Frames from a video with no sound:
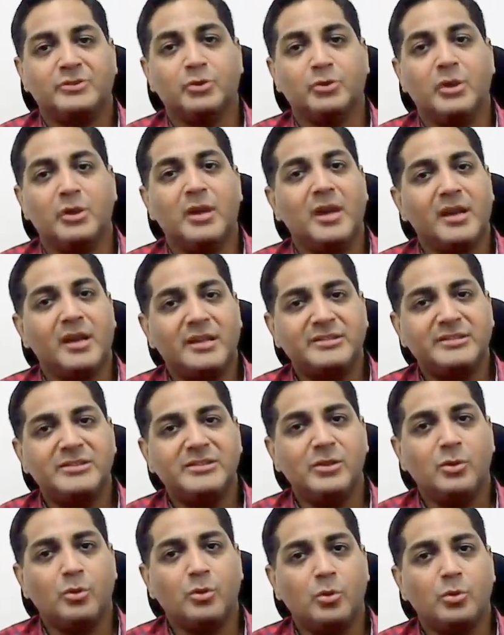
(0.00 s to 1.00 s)
So in our
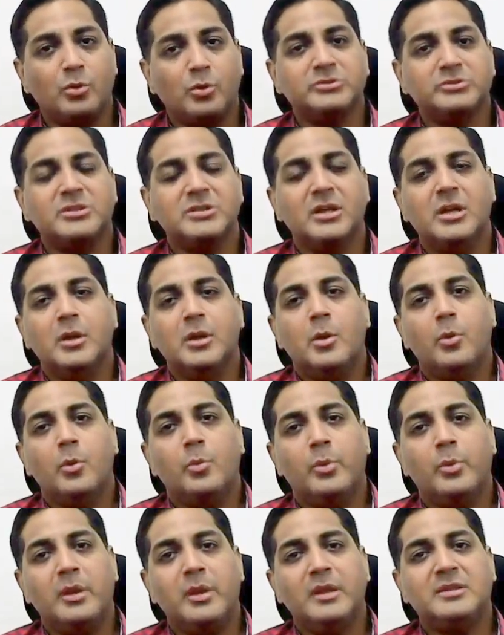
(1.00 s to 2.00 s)
SEO course,
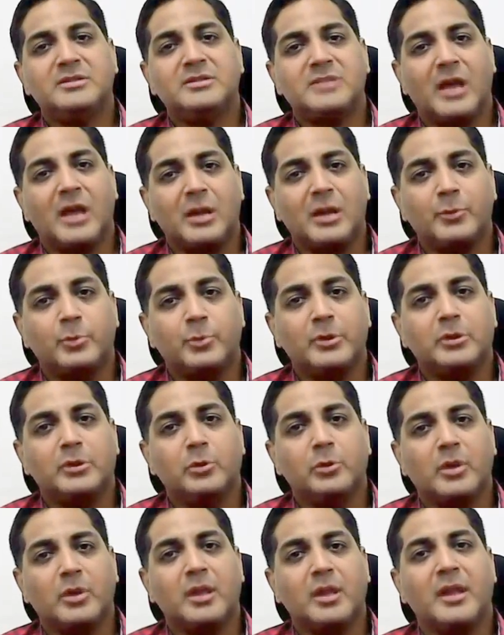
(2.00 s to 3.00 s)
we start with
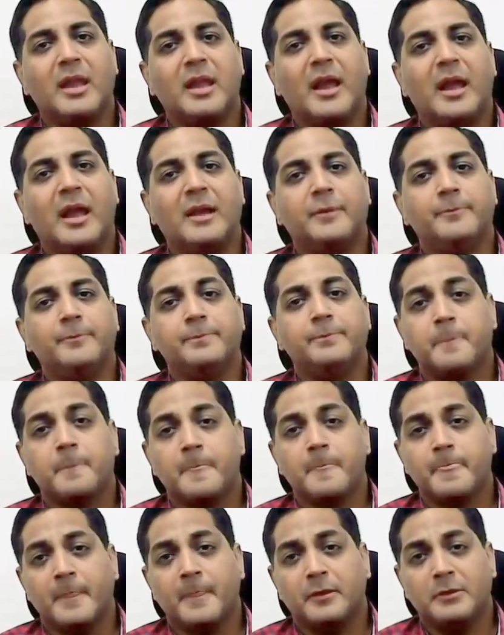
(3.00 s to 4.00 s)
looking at
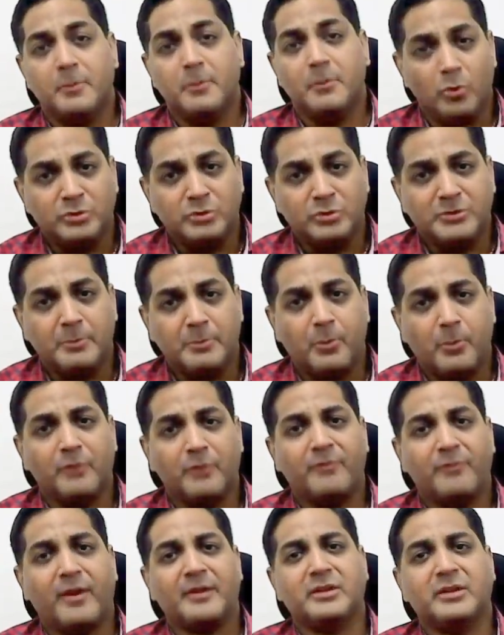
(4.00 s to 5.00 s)
the most
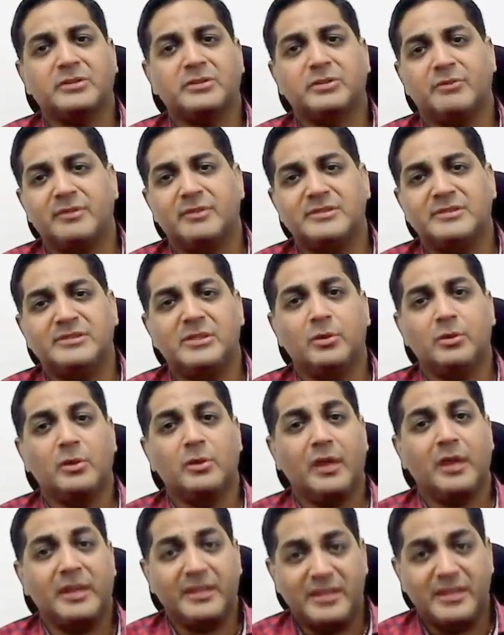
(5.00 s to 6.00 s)
important factors of SEO,
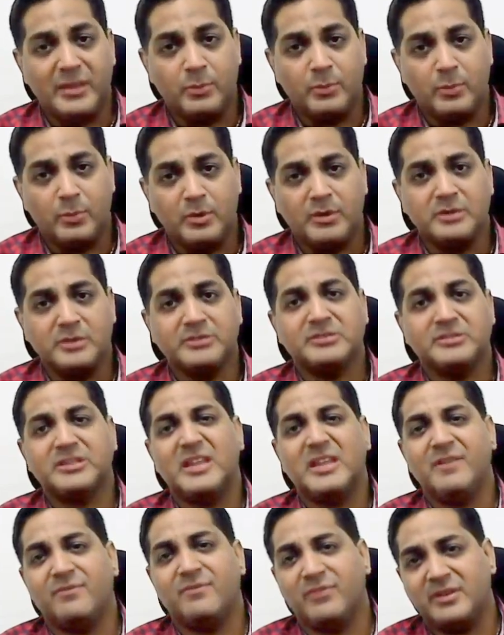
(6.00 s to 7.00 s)
like keywords,
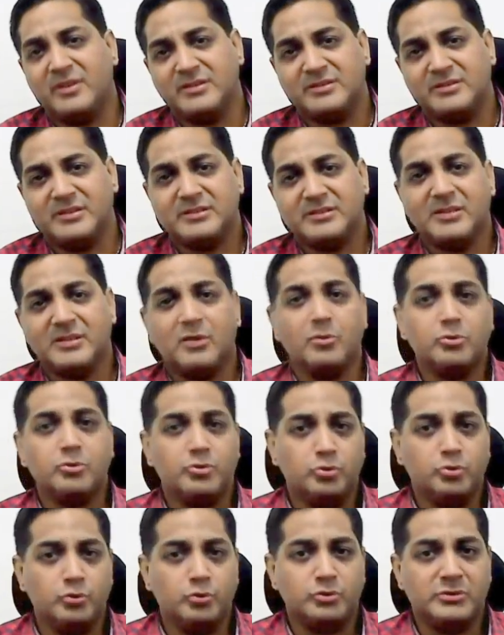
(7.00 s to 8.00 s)
key phrases, how to
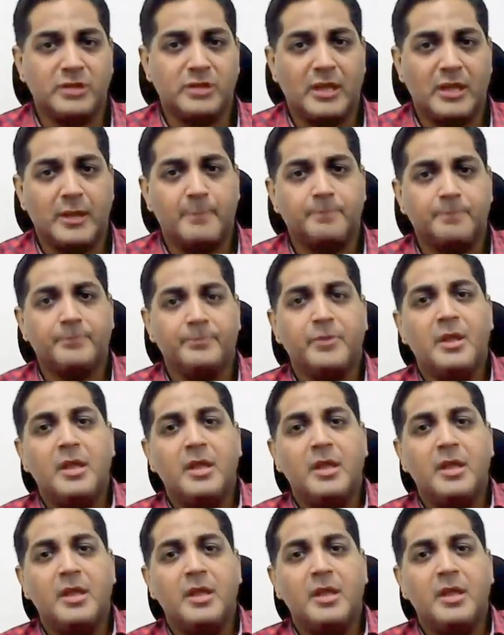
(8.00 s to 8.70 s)
choose them,